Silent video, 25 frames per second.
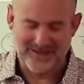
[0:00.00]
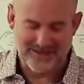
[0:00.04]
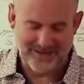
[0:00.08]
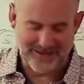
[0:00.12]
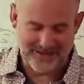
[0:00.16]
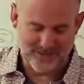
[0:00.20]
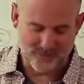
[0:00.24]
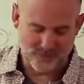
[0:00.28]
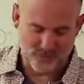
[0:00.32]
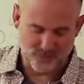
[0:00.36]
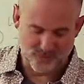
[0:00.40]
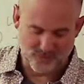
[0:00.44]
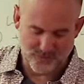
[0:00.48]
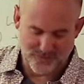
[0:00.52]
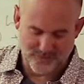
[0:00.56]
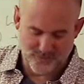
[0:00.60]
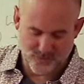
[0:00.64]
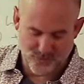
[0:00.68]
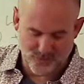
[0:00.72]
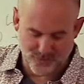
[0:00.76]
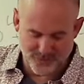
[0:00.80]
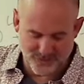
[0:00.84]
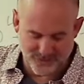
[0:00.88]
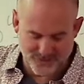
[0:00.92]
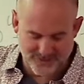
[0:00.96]
And we'll
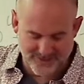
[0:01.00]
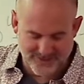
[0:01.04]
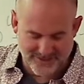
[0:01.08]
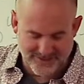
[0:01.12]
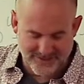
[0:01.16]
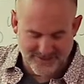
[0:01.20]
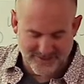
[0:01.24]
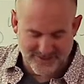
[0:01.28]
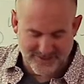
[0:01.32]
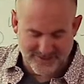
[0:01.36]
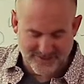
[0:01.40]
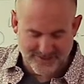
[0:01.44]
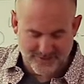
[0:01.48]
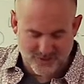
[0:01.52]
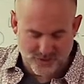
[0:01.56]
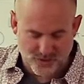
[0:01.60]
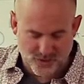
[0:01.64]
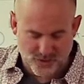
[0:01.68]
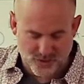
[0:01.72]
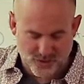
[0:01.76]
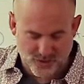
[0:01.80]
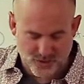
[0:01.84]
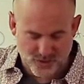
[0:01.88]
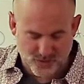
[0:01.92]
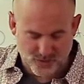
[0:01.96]
re-monitor it now and
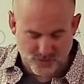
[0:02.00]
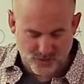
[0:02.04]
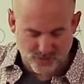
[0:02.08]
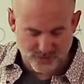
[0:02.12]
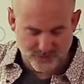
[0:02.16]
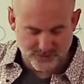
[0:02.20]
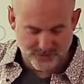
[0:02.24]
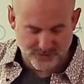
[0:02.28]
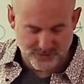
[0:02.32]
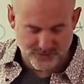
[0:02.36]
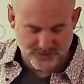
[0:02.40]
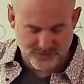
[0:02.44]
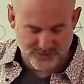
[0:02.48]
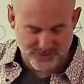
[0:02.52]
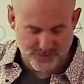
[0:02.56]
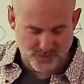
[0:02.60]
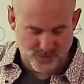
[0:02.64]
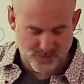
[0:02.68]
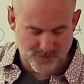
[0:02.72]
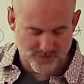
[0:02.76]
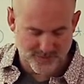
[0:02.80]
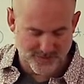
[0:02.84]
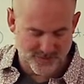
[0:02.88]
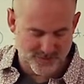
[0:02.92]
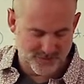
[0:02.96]
hold. So
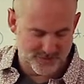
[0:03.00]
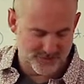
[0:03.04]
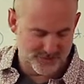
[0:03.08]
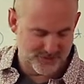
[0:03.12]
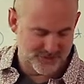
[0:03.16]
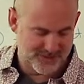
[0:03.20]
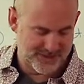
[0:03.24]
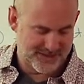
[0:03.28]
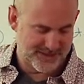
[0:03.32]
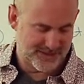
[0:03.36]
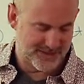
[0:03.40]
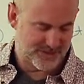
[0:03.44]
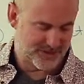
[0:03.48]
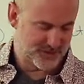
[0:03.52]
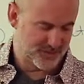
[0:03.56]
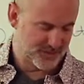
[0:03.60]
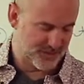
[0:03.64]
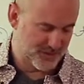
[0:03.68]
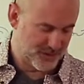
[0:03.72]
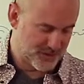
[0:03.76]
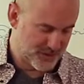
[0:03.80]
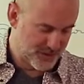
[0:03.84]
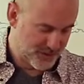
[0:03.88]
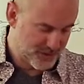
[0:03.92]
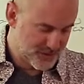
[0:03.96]
what we're going to do now is we're
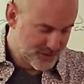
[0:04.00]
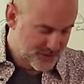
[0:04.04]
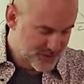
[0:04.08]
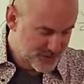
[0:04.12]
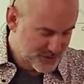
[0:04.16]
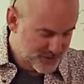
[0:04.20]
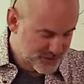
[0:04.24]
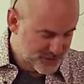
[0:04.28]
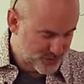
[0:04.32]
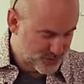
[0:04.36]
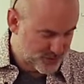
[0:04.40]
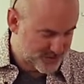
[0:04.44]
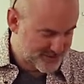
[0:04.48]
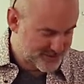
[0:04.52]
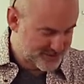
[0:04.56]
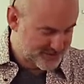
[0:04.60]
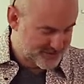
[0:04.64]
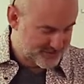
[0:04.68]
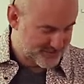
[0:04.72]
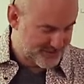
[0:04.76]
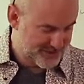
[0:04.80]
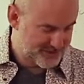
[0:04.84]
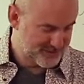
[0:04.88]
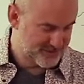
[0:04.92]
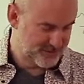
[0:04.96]
going to squeeze
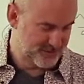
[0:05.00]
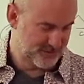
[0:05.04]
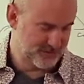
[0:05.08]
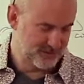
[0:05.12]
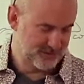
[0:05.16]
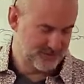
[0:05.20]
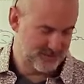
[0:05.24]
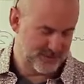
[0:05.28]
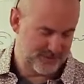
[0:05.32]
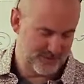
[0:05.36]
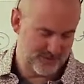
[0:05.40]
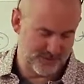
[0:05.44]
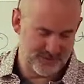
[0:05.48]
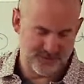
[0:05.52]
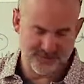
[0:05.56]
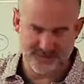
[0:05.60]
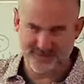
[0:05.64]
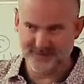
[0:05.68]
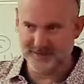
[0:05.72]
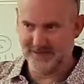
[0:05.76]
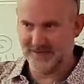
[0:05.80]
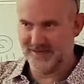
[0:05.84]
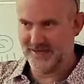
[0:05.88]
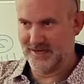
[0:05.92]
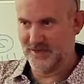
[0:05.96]
the muscle and we're going to
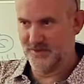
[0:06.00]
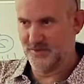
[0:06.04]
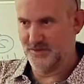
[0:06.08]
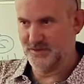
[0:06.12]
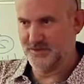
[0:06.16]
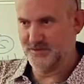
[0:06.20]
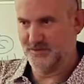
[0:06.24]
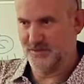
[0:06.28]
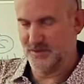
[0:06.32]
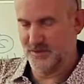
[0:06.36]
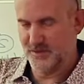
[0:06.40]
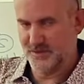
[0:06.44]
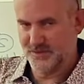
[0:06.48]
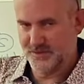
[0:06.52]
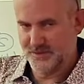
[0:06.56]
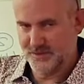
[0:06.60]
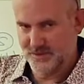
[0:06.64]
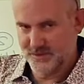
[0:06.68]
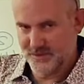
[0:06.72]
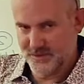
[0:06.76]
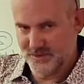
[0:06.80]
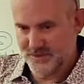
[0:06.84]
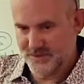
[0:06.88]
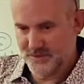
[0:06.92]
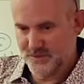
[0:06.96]
see how it responds. So
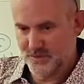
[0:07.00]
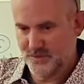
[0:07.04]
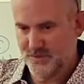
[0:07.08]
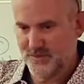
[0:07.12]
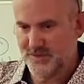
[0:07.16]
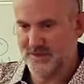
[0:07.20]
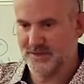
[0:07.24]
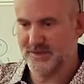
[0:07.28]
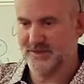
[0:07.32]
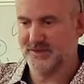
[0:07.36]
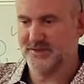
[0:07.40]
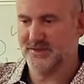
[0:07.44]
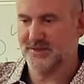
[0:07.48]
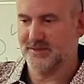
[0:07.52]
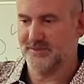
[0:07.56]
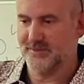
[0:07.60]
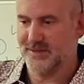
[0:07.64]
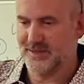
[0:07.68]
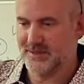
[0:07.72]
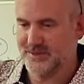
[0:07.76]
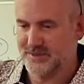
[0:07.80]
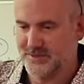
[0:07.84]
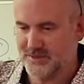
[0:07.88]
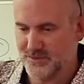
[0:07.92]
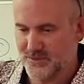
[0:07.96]
we're going to squeeze the
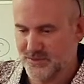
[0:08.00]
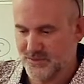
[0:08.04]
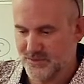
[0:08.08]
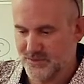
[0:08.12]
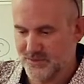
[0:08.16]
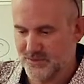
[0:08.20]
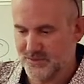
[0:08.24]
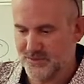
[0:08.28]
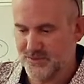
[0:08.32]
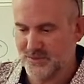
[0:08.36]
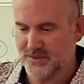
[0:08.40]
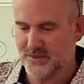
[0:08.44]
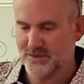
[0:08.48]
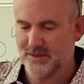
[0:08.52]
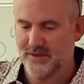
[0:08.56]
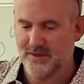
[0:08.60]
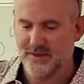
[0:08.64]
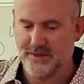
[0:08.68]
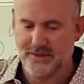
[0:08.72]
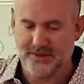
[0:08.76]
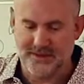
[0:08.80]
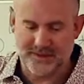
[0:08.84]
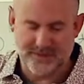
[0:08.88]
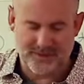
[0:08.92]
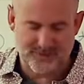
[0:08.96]
muscle
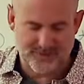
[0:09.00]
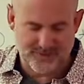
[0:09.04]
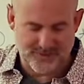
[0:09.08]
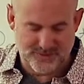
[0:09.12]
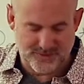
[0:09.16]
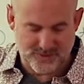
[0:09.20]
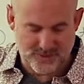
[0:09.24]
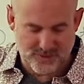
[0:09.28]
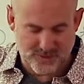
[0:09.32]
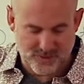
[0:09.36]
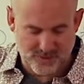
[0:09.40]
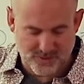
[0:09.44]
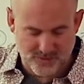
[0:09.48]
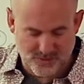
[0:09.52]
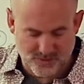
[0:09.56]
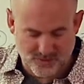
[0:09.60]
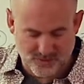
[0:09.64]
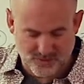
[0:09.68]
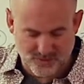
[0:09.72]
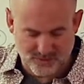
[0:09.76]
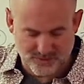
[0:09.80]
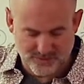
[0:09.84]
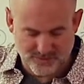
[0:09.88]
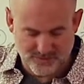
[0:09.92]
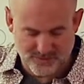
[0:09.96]
and then
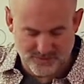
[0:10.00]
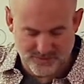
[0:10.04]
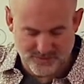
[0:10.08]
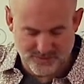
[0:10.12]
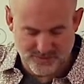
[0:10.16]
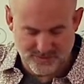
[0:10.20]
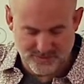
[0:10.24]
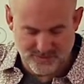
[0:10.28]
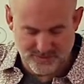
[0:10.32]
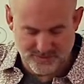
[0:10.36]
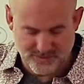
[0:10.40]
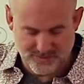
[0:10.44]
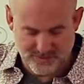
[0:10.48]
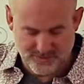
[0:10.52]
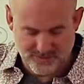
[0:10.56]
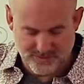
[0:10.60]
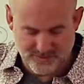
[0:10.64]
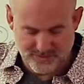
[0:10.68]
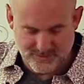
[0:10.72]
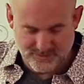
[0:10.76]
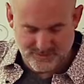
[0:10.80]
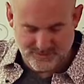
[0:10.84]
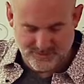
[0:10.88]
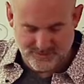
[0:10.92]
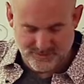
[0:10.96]
hold.
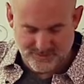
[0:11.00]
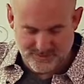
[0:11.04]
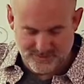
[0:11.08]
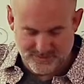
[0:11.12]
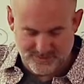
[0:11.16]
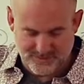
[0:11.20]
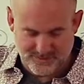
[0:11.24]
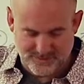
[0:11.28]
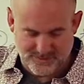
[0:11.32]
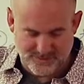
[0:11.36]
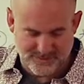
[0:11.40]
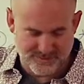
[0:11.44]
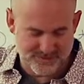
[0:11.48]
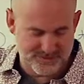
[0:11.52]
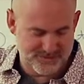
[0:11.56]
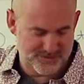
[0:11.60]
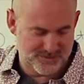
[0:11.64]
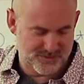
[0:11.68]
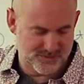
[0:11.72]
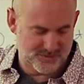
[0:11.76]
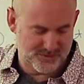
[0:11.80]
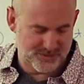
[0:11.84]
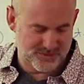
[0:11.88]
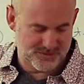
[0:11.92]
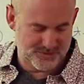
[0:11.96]
And it's
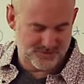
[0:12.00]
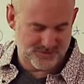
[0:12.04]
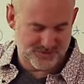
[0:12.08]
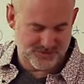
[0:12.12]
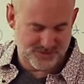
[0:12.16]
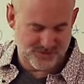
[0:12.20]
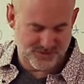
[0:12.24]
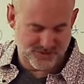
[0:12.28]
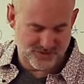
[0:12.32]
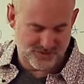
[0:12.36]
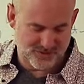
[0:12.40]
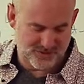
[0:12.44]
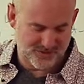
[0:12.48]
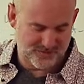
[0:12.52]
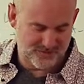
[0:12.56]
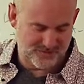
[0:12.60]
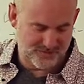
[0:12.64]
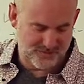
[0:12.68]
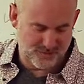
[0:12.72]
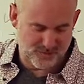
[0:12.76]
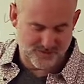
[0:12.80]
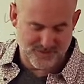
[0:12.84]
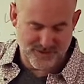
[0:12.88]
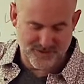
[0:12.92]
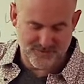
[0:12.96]
still not switching
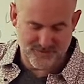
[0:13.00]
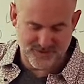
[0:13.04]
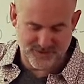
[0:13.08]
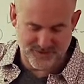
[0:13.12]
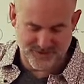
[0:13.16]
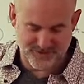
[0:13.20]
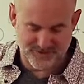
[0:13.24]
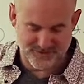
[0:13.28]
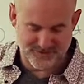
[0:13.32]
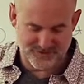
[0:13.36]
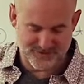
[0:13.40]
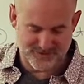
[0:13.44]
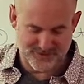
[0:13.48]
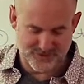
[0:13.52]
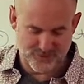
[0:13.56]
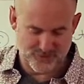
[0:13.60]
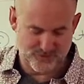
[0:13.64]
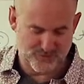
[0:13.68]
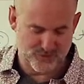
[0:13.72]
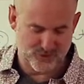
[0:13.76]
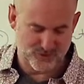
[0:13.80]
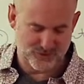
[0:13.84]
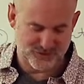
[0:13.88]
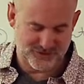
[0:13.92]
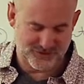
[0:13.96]
off. Well, maybe it is and you're
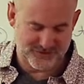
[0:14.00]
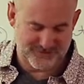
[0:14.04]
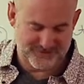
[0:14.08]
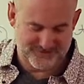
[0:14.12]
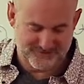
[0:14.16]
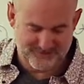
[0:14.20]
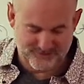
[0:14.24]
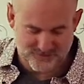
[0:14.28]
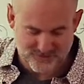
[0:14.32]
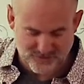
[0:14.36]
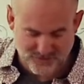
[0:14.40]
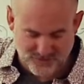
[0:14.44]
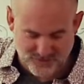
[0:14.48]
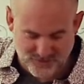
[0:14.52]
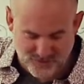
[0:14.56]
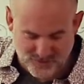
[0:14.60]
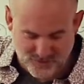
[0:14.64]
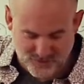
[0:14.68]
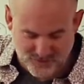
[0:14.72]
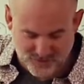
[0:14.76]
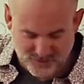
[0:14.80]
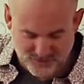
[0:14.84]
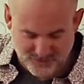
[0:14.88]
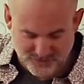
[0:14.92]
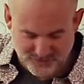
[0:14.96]
pushing.
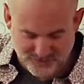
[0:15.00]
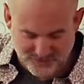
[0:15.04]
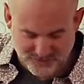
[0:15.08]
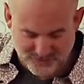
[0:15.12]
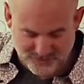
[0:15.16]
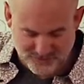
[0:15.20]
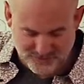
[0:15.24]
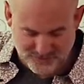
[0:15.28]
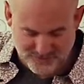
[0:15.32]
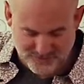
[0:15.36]
Hold.